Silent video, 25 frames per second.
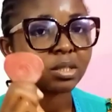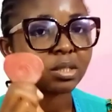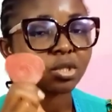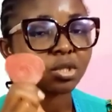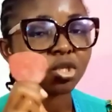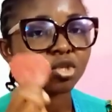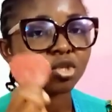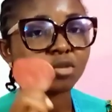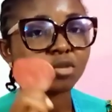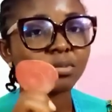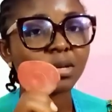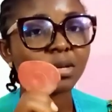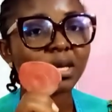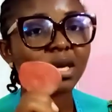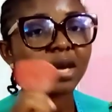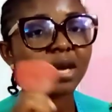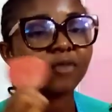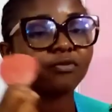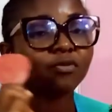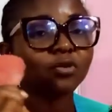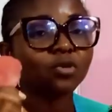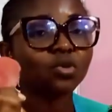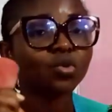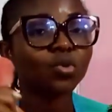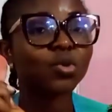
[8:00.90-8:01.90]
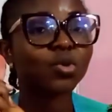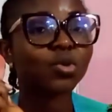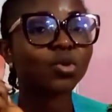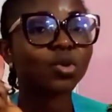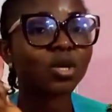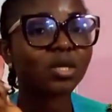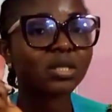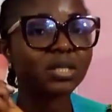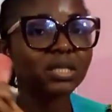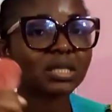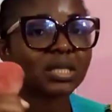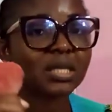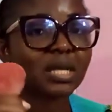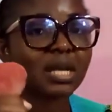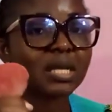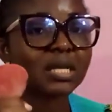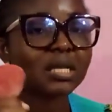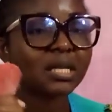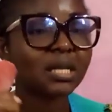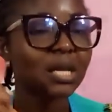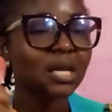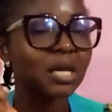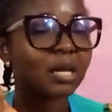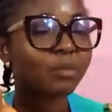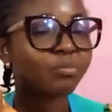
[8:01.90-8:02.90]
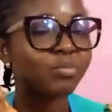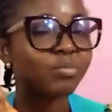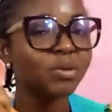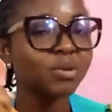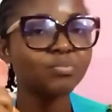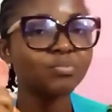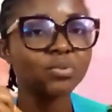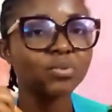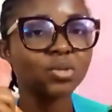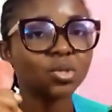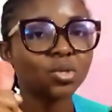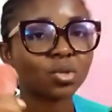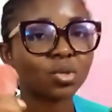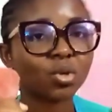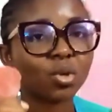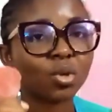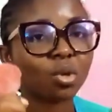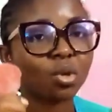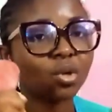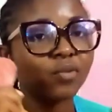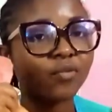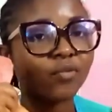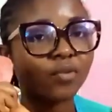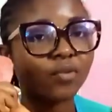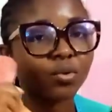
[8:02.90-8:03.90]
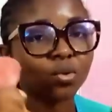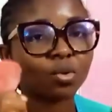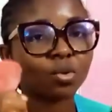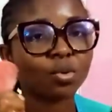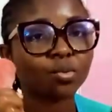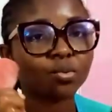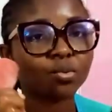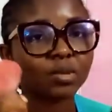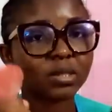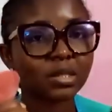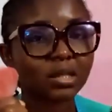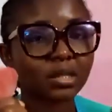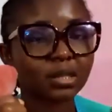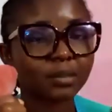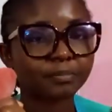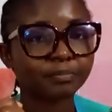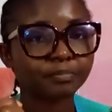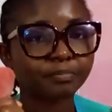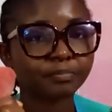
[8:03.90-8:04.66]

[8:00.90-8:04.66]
You need to be careful so you don't stain people's clothes for no reason.